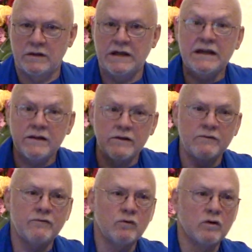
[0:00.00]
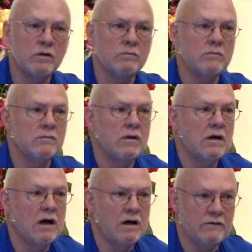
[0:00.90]
in the form
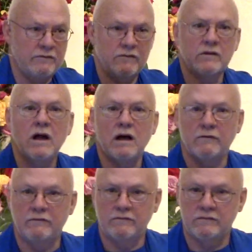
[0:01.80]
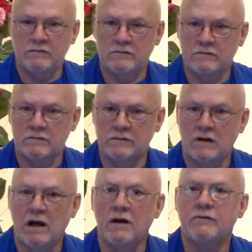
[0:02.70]
of love,
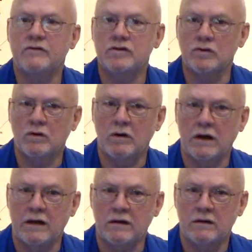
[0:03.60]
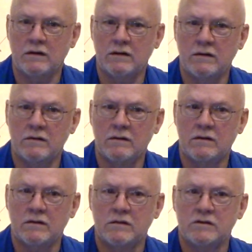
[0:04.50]
of joy.
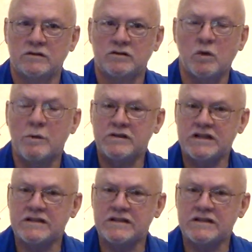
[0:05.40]
Swamiji